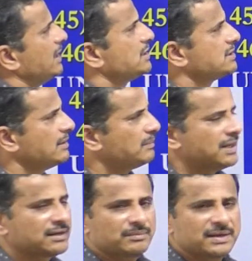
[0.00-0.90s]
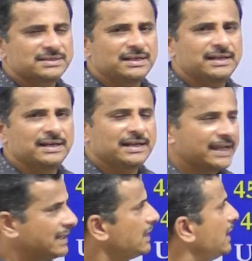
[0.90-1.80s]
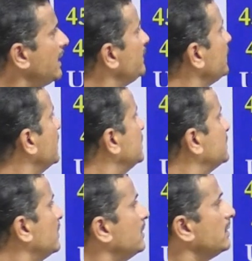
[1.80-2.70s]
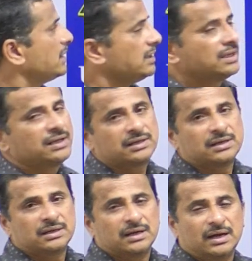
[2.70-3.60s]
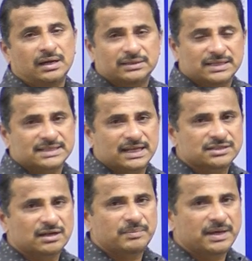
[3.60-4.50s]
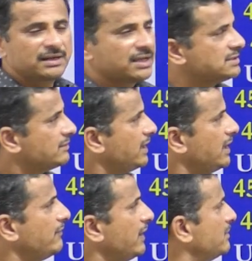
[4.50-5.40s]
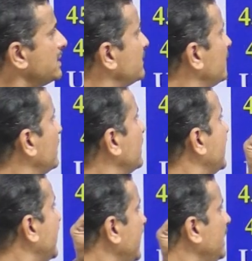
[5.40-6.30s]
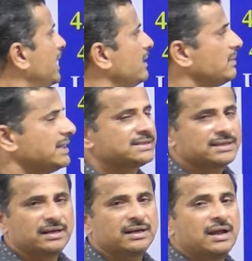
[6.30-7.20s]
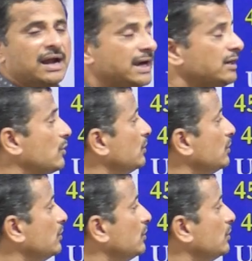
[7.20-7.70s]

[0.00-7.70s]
National Park present in Kerala. So here this national park is very famous for Indian bison, and